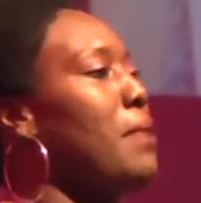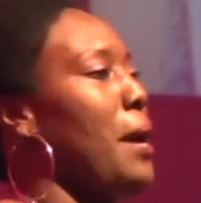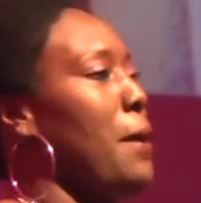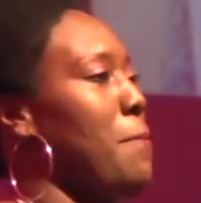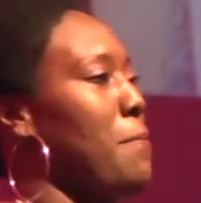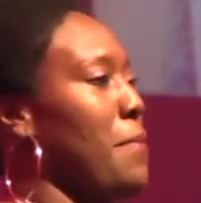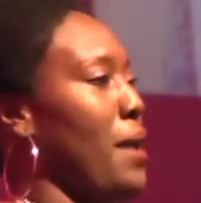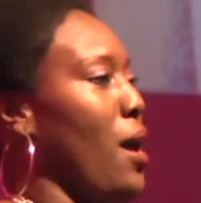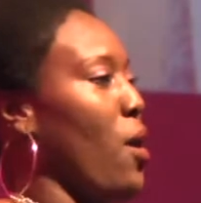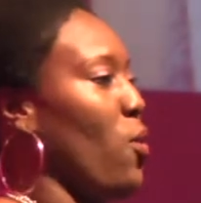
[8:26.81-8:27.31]
my
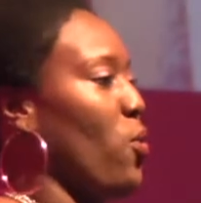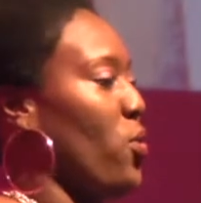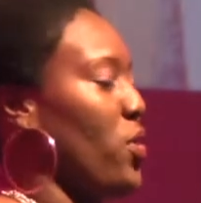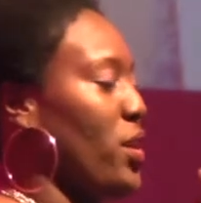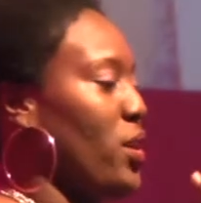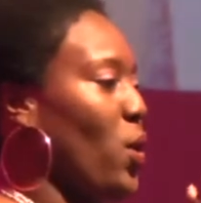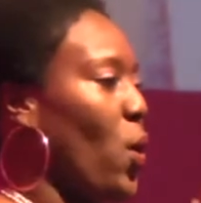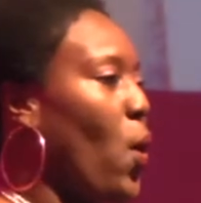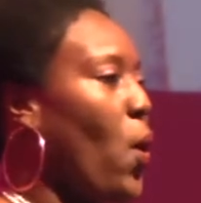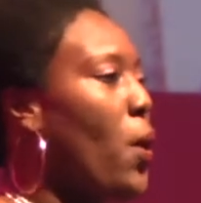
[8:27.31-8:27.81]
mouth,
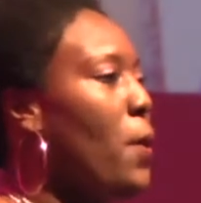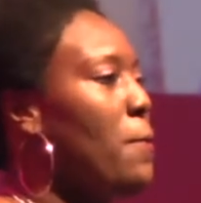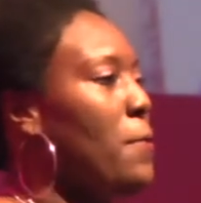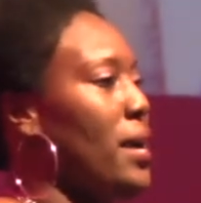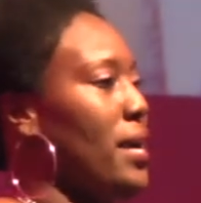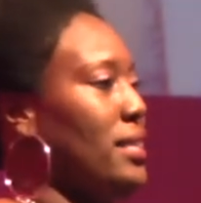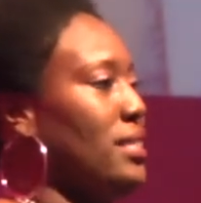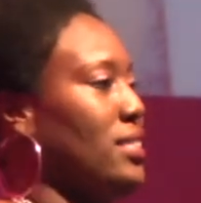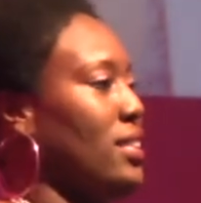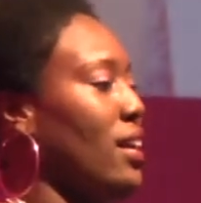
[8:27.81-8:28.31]
and on
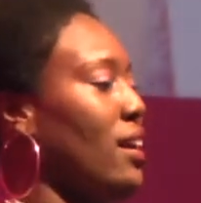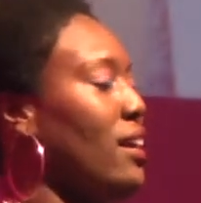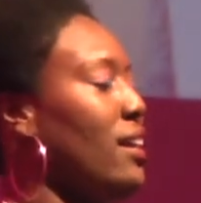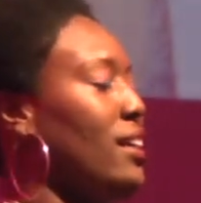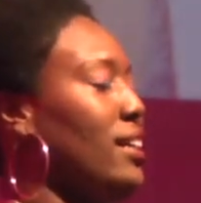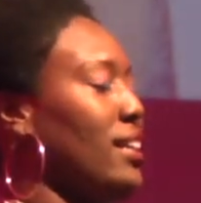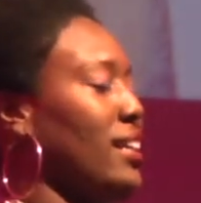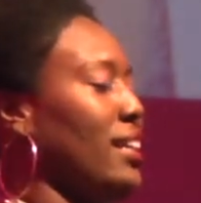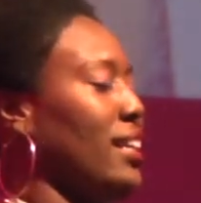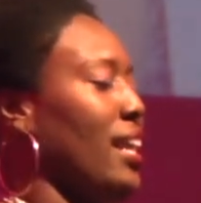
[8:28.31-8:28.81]
my
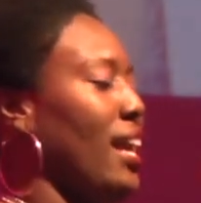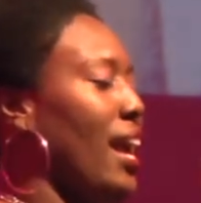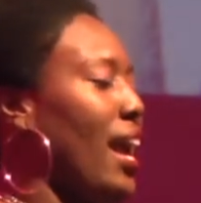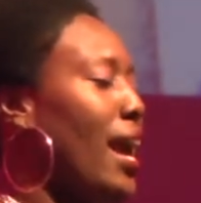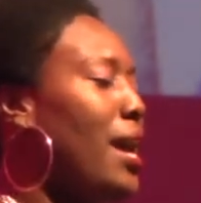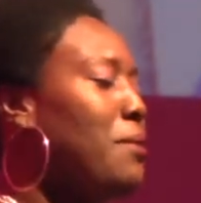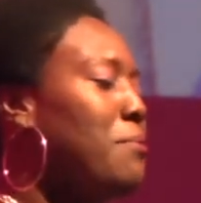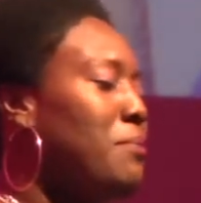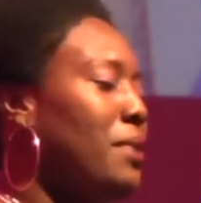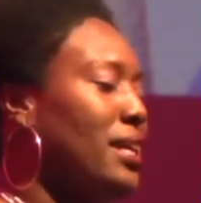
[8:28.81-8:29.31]
tongue, and
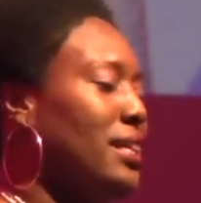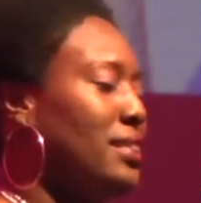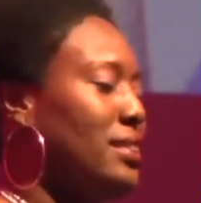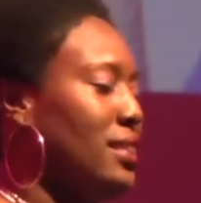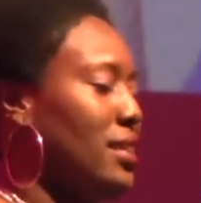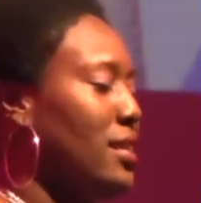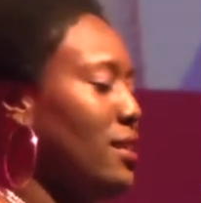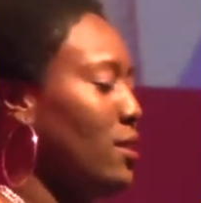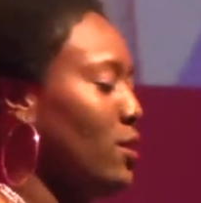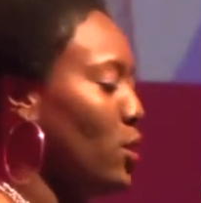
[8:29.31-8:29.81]
at my
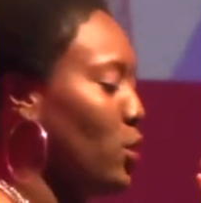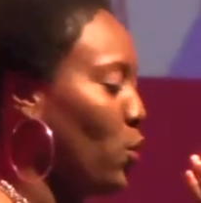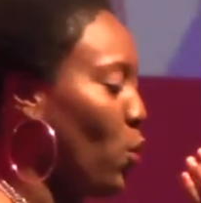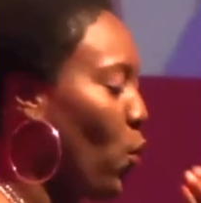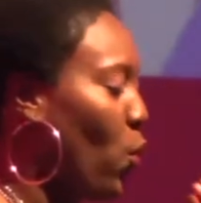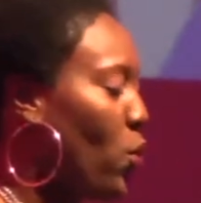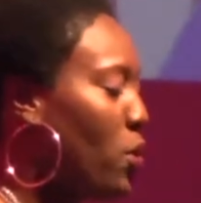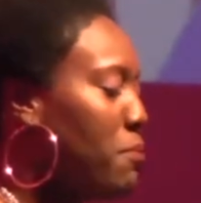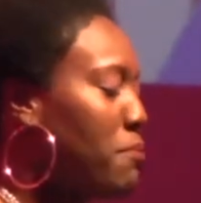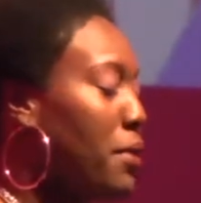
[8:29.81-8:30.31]
teeth, and
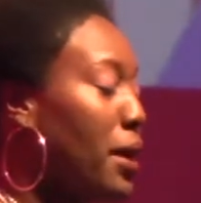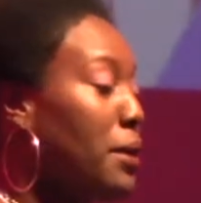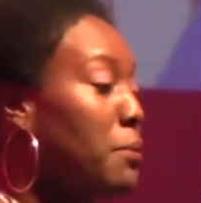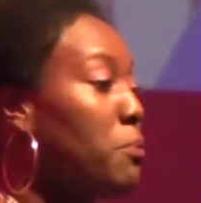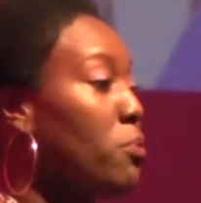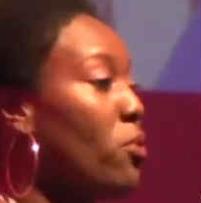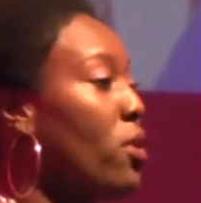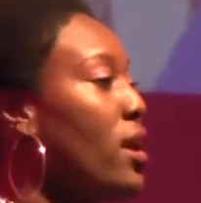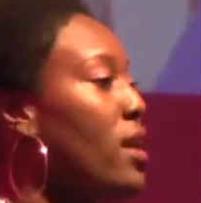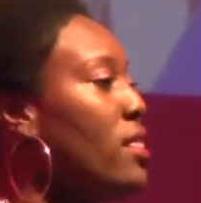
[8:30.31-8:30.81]
on my
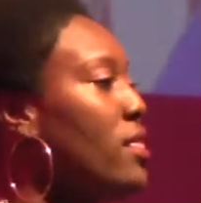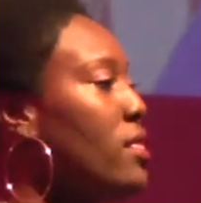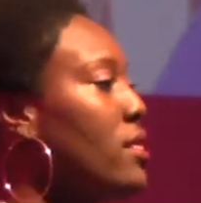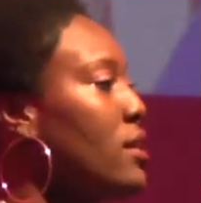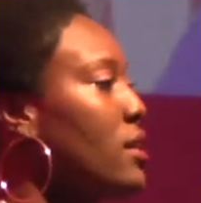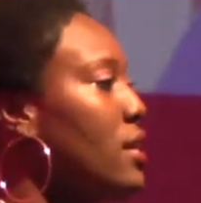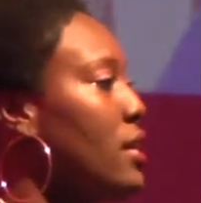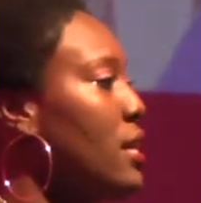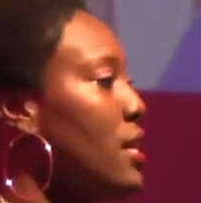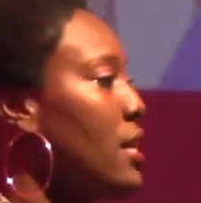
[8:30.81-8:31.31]
breath,
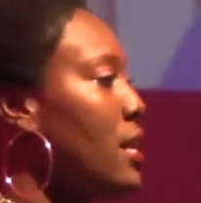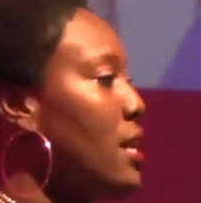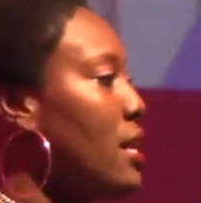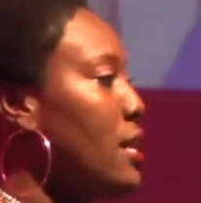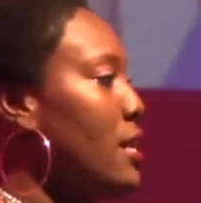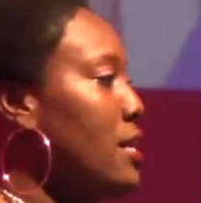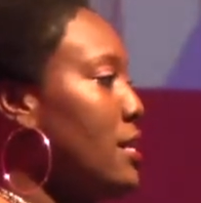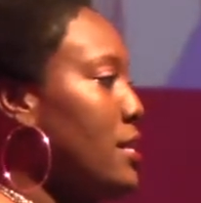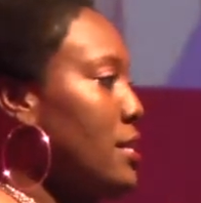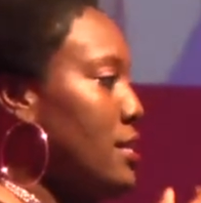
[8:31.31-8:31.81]

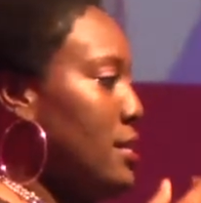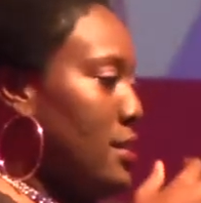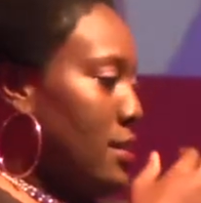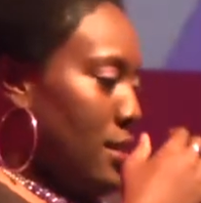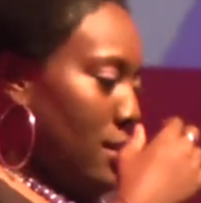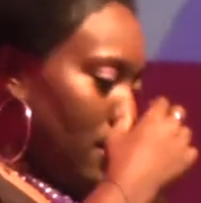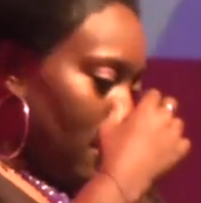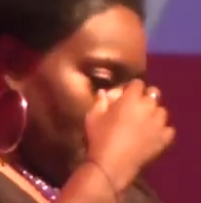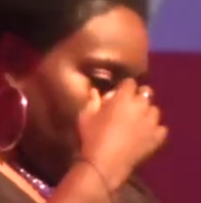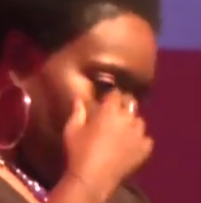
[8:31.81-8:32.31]

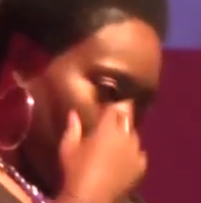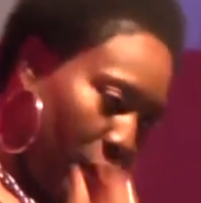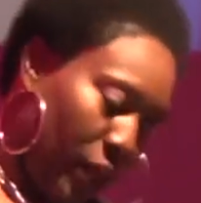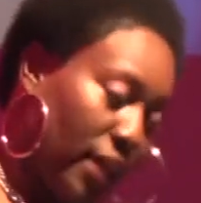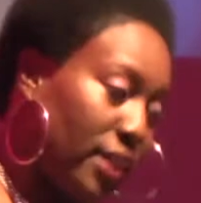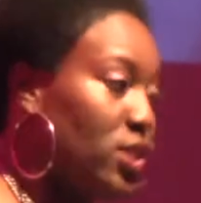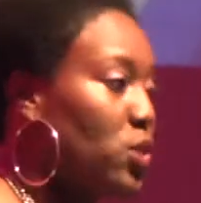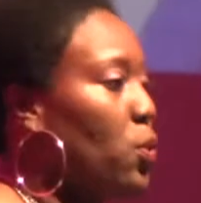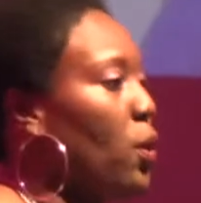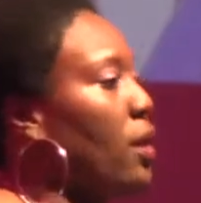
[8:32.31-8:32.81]
but
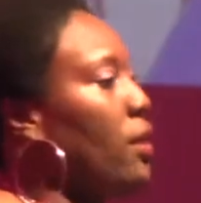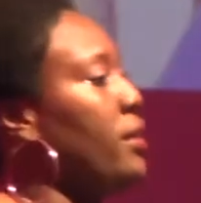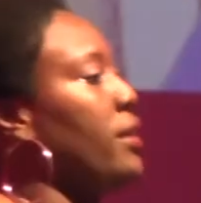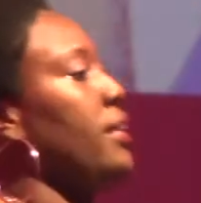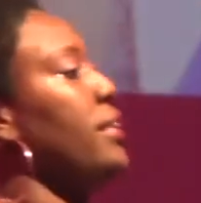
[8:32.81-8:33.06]
I swallowed it.